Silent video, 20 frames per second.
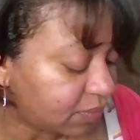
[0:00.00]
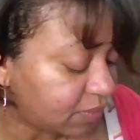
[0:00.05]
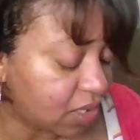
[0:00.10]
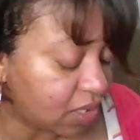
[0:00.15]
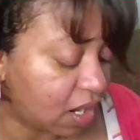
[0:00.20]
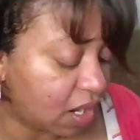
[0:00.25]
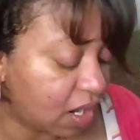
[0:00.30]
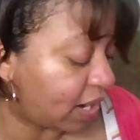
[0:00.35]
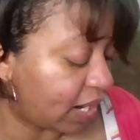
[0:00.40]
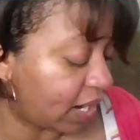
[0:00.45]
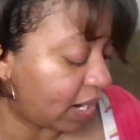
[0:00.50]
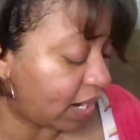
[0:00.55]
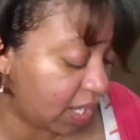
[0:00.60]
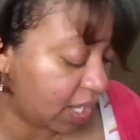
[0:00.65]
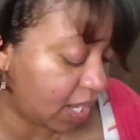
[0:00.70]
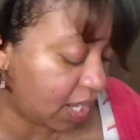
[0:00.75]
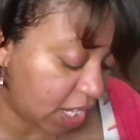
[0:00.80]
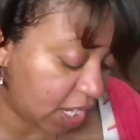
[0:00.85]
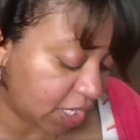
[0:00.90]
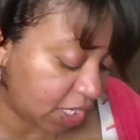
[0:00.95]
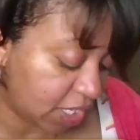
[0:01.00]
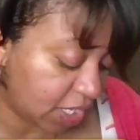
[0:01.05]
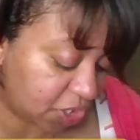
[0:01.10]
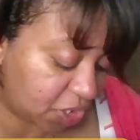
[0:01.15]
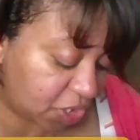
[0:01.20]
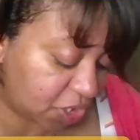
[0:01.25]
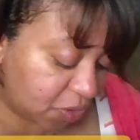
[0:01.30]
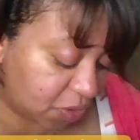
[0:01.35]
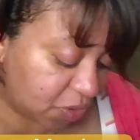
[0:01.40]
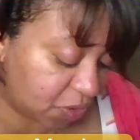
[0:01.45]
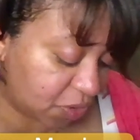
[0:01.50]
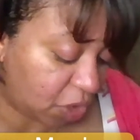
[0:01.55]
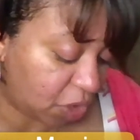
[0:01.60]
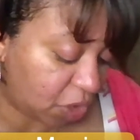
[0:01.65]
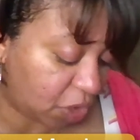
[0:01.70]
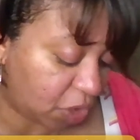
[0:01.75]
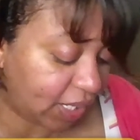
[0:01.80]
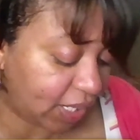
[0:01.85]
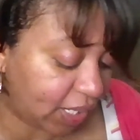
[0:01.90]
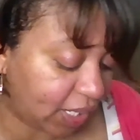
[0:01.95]
All right. So
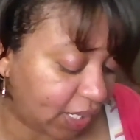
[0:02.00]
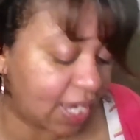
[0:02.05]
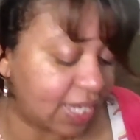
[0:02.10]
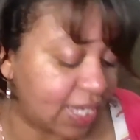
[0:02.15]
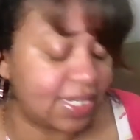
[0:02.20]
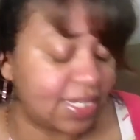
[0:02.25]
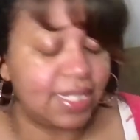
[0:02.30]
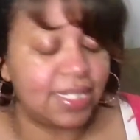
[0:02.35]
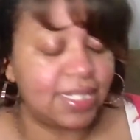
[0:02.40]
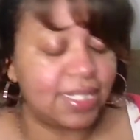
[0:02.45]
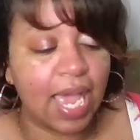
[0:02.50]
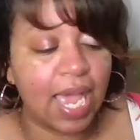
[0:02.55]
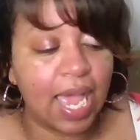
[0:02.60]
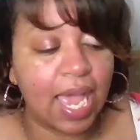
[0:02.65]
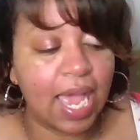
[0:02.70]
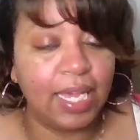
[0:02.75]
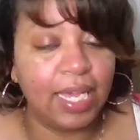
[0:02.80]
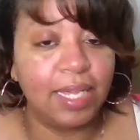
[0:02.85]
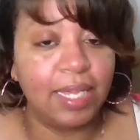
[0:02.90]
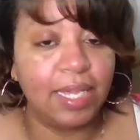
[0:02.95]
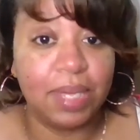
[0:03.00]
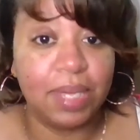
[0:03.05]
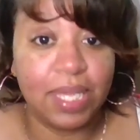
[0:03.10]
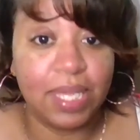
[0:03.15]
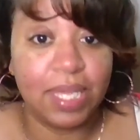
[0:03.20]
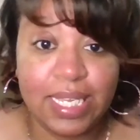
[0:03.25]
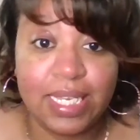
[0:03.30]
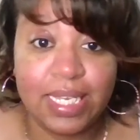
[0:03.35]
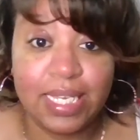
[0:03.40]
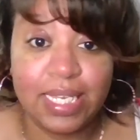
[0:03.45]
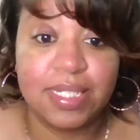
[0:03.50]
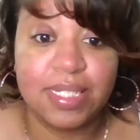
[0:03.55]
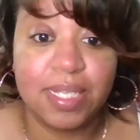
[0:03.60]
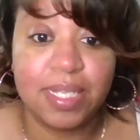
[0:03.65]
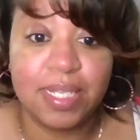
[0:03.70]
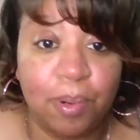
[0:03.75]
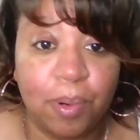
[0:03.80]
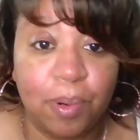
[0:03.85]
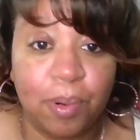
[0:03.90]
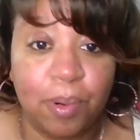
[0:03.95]
recognize that time is
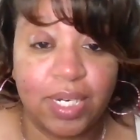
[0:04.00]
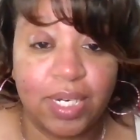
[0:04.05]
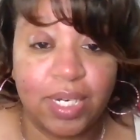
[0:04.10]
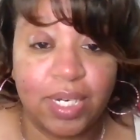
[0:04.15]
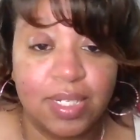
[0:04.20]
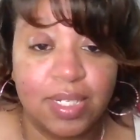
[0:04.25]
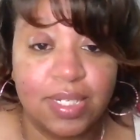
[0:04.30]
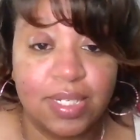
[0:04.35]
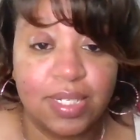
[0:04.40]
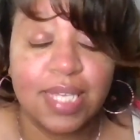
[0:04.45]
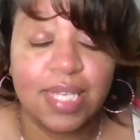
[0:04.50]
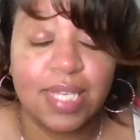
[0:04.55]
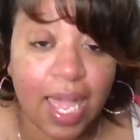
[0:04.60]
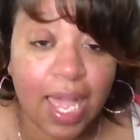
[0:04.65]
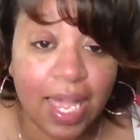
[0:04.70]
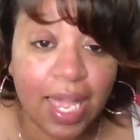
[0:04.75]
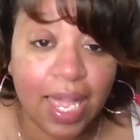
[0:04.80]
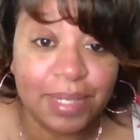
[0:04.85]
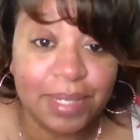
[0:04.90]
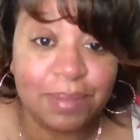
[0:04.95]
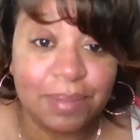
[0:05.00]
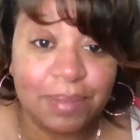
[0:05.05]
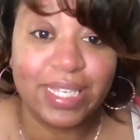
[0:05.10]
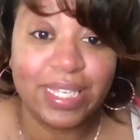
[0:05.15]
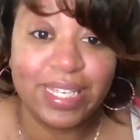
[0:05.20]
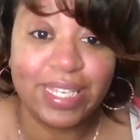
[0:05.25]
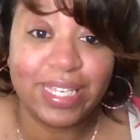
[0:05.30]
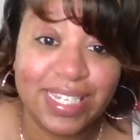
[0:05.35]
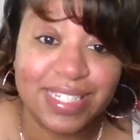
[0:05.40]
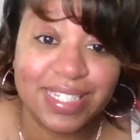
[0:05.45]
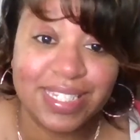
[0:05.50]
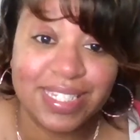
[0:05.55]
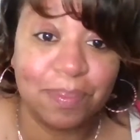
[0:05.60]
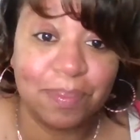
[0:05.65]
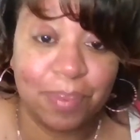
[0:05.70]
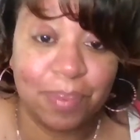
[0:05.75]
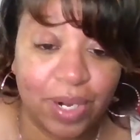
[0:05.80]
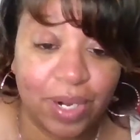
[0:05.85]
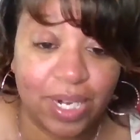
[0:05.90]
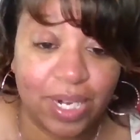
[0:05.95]
important time is
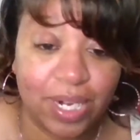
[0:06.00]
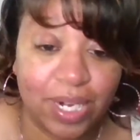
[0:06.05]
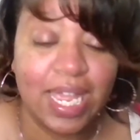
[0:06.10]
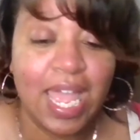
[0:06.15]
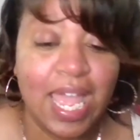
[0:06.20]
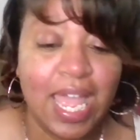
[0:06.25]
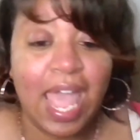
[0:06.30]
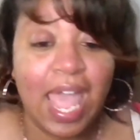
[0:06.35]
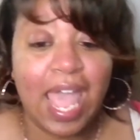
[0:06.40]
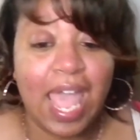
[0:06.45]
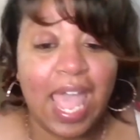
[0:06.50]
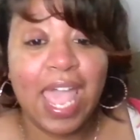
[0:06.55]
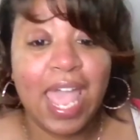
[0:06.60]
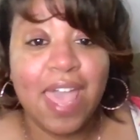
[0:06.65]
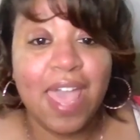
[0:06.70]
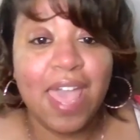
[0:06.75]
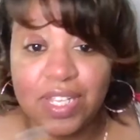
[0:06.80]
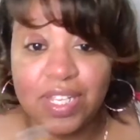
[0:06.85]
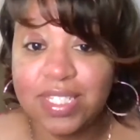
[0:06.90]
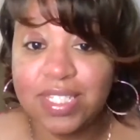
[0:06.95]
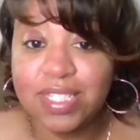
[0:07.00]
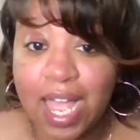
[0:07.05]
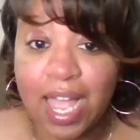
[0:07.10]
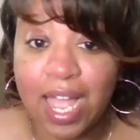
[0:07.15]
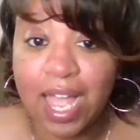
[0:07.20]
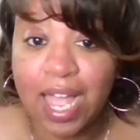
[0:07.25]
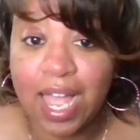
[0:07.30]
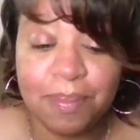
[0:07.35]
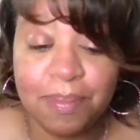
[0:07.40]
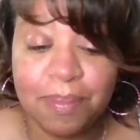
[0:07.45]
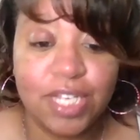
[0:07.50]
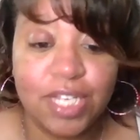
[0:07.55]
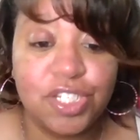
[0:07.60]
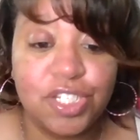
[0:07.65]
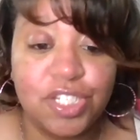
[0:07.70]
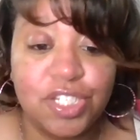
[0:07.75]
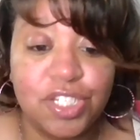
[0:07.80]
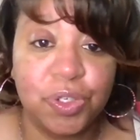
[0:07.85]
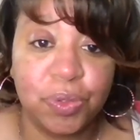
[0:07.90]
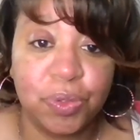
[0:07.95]
important and the time that
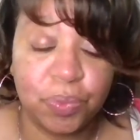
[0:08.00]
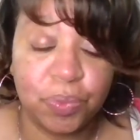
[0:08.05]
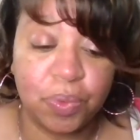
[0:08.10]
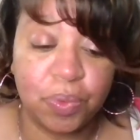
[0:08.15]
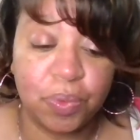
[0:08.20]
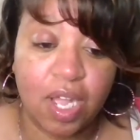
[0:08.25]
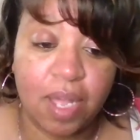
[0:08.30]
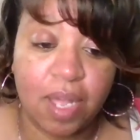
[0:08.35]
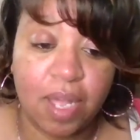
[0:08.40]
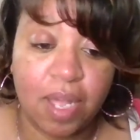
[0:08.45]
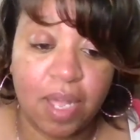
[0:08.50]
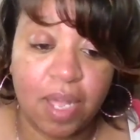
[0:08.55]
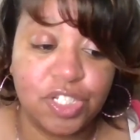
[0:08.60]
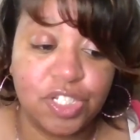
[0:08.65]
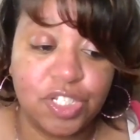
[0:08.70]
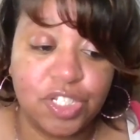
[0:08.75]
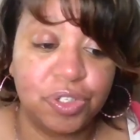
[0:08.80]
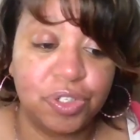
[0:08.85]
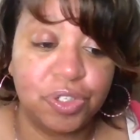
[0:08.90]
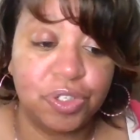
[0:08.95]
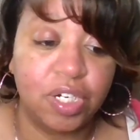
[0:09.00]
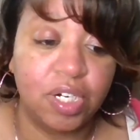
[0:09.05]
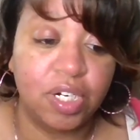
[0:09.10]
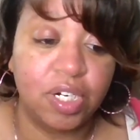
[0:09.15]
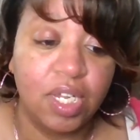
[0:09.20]
you're um, that you're